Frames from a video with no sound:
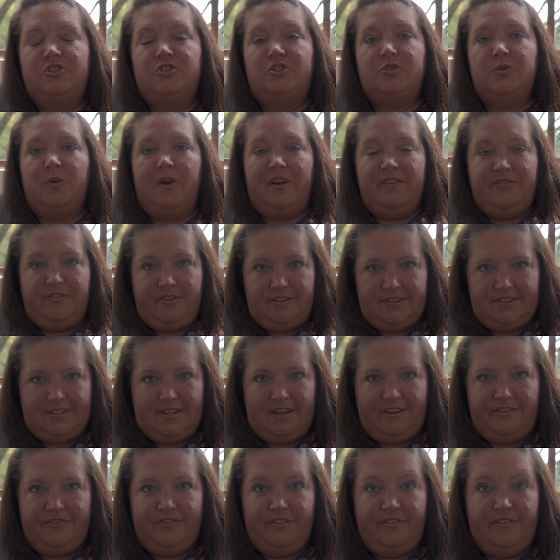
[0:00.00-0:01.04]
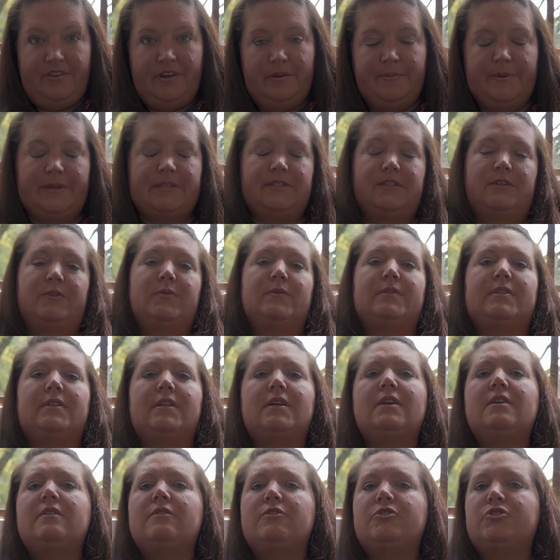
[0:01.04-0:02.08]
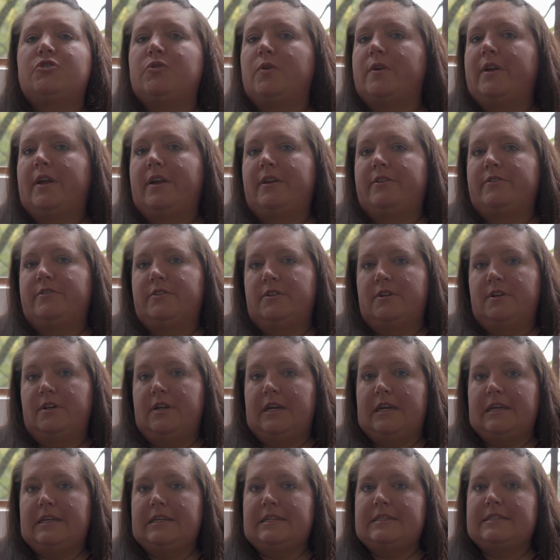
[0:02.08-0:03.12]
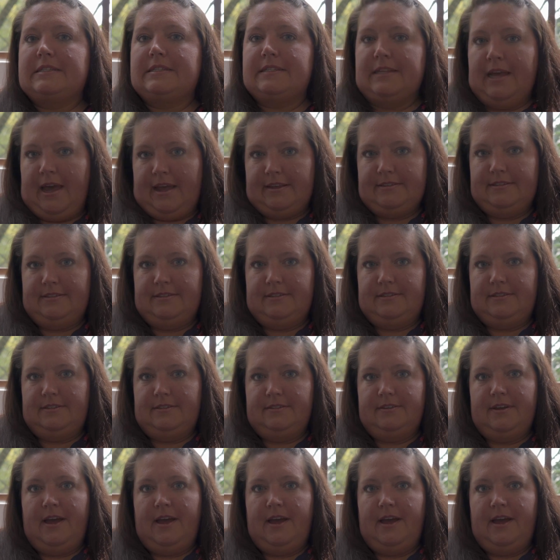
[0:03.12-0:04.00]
Do I feel safe living in Mexico City? The short answer is yes.